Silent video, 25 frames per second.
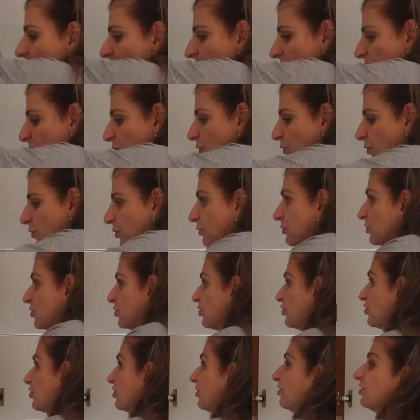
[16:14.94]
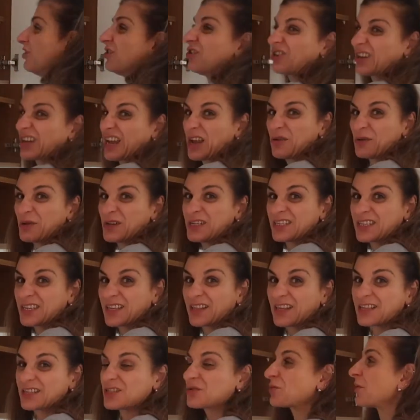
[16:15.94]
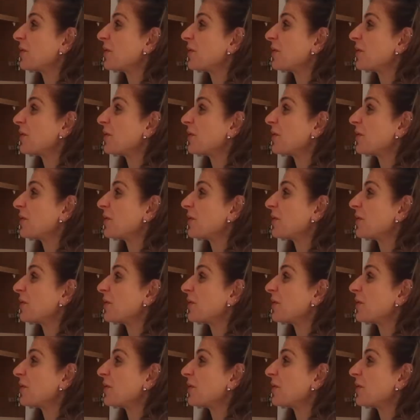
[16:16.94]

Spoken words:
That's what we'll do. Look how easy this